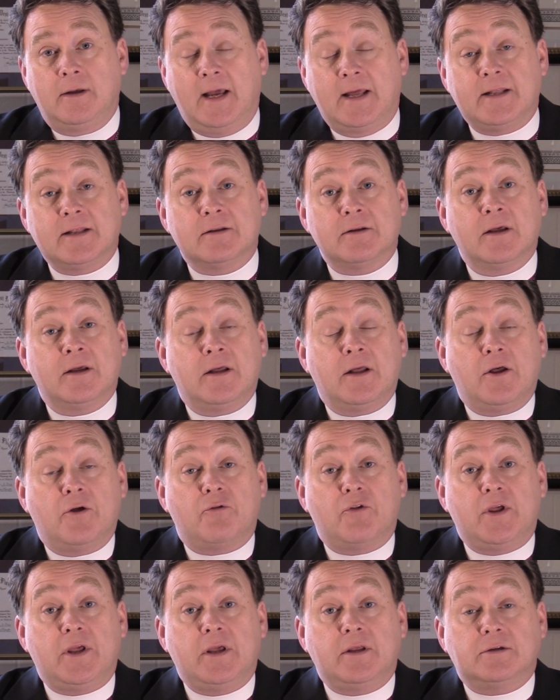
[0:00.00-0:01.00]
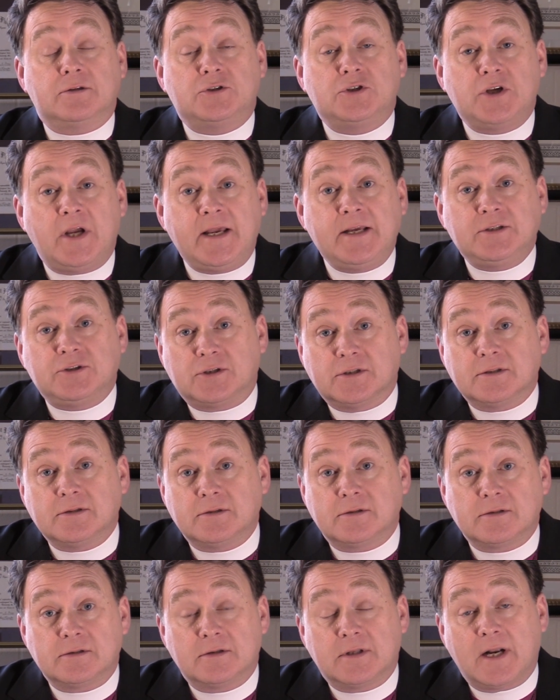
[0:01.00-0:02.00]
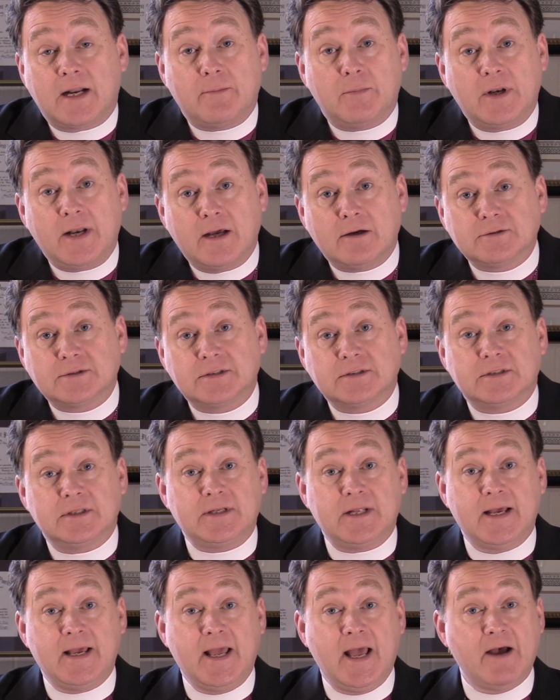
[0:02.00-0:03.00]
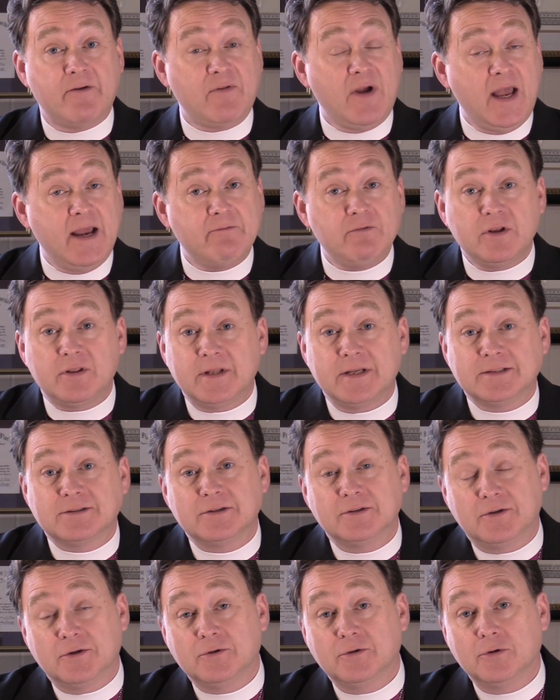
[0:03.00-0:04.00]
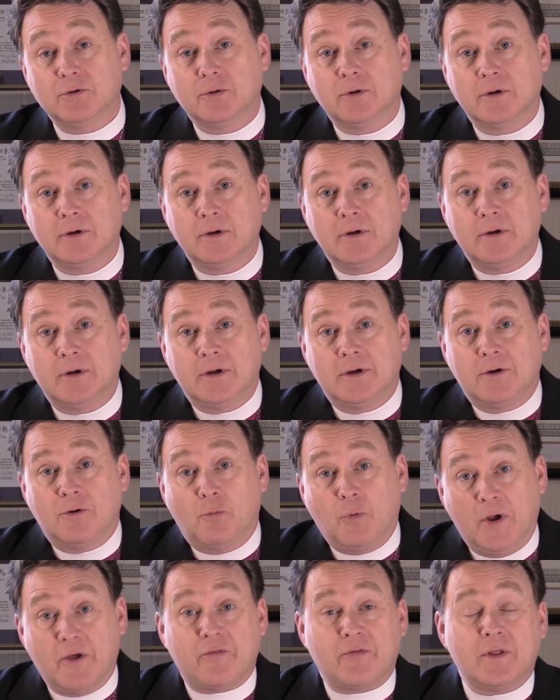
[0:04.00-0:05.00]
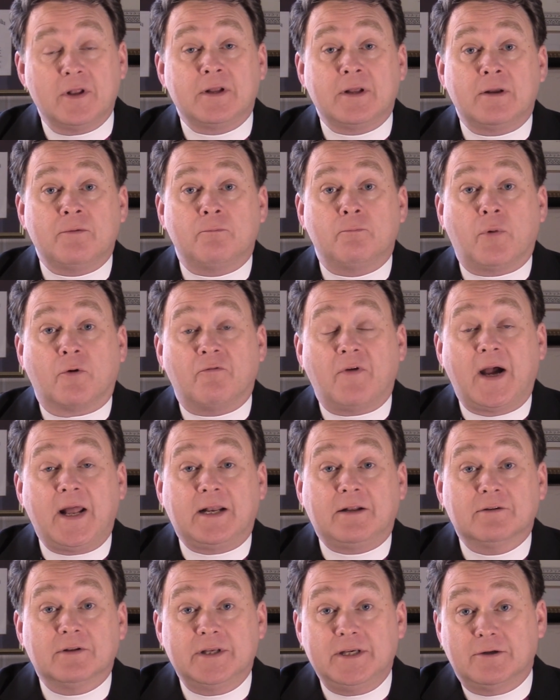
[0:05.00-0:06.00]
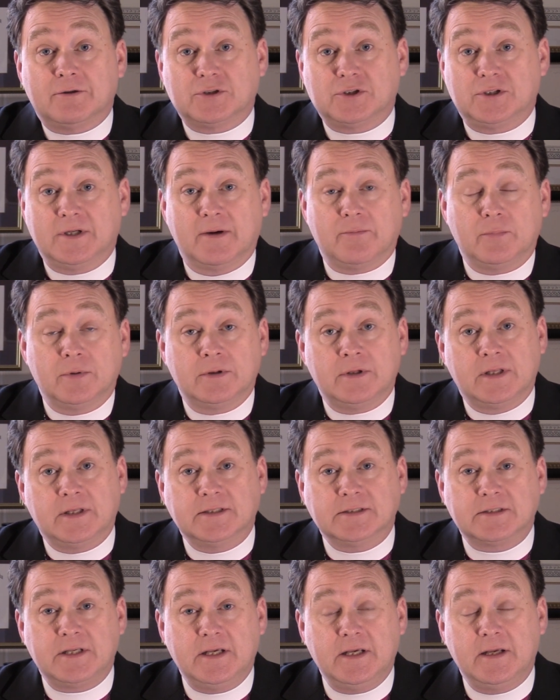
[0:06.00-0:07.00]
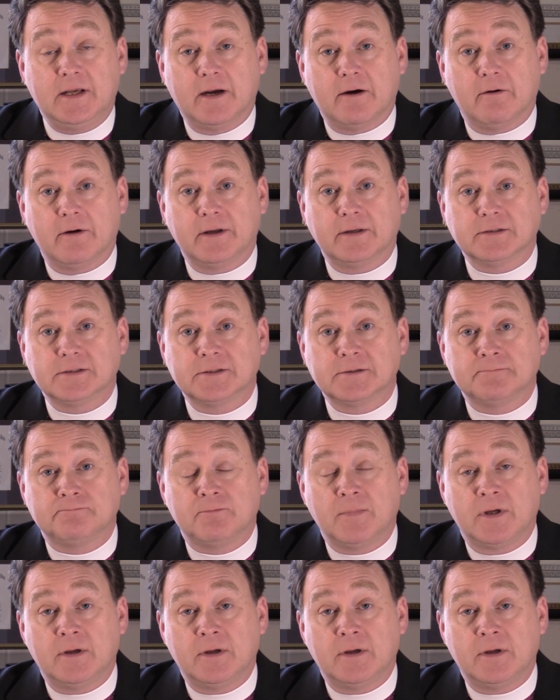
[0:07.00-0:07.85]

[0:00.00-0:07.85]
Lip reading: And the changes that I'm announcing today have everything to do with providing leadership in these key areas.